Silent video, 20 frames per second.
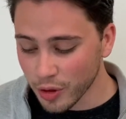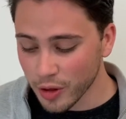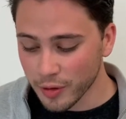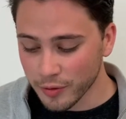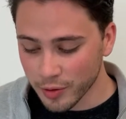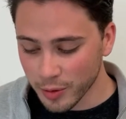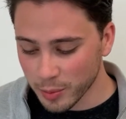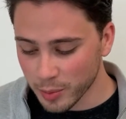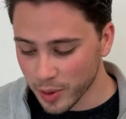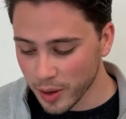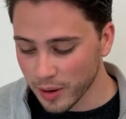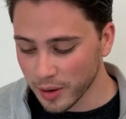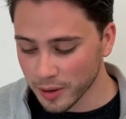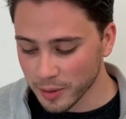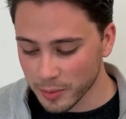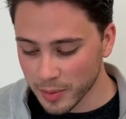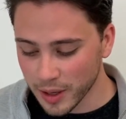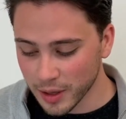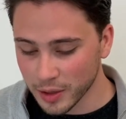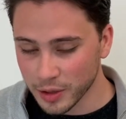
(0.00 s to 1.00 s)
of the product
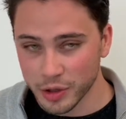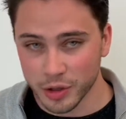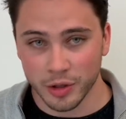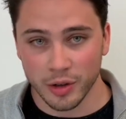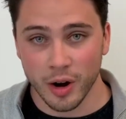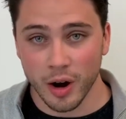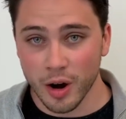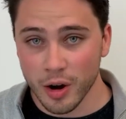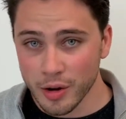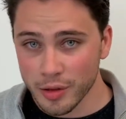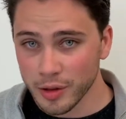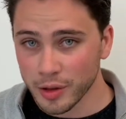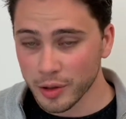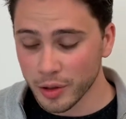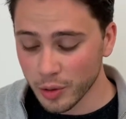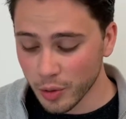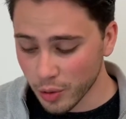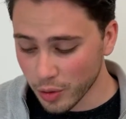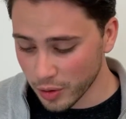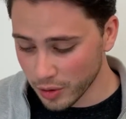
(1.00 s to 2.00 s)
manager are the
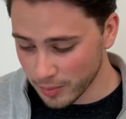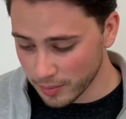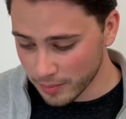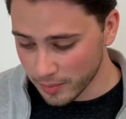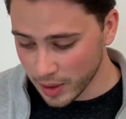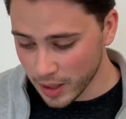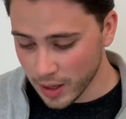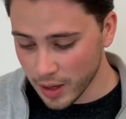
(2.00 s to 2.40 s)
norm,